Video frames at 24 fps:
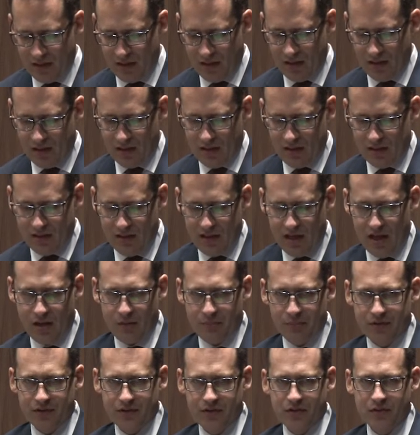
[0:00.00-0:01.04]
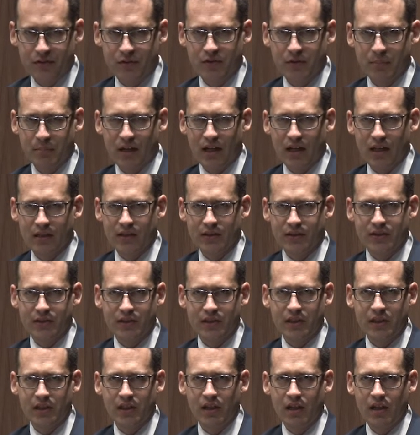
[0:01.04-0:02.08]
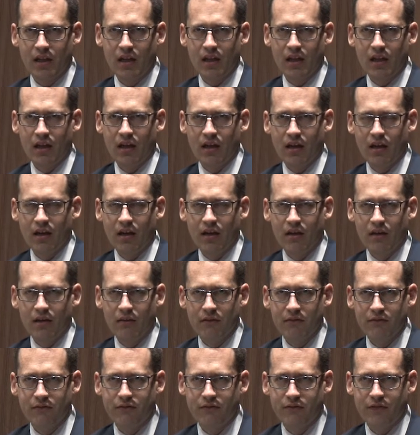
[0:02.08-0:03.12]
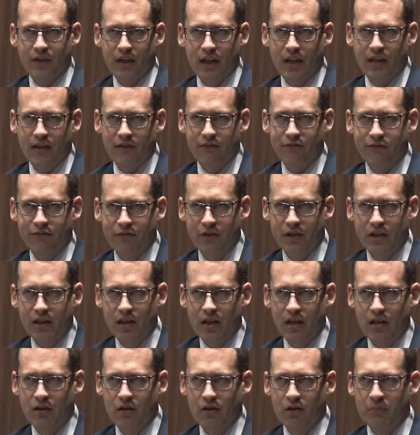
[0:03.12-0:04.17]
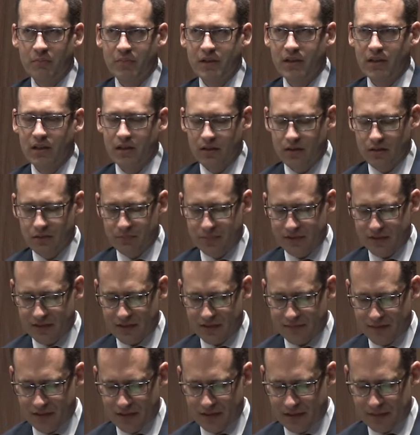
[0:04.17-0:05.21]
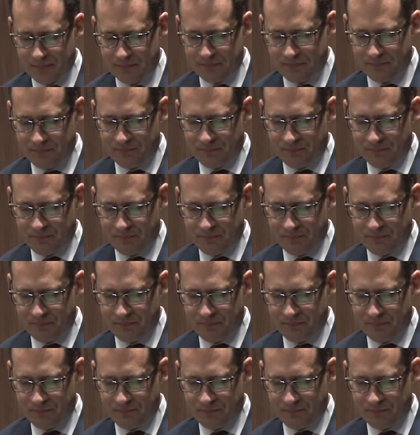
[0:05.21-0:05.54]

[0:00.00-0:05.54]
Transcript: uh, now pursues a policy of a free and open Indo-Pacific.